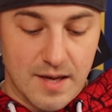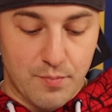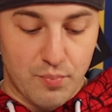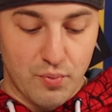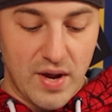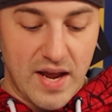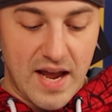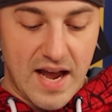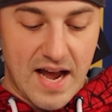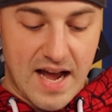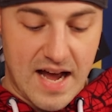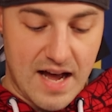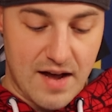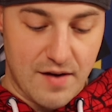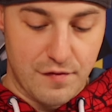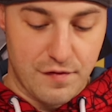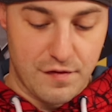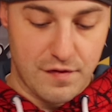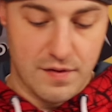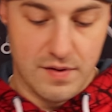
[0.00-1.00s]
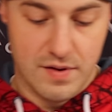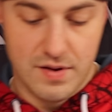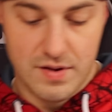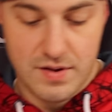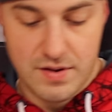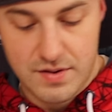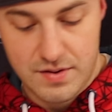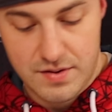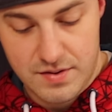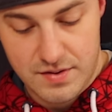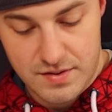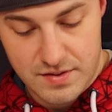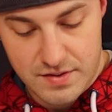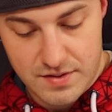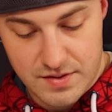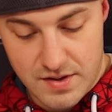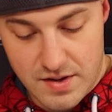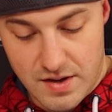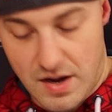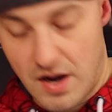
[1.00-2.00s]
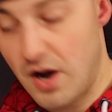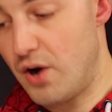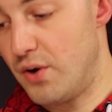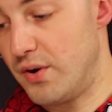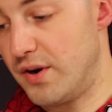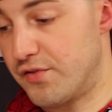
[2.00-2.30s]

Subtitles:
up we have, oh,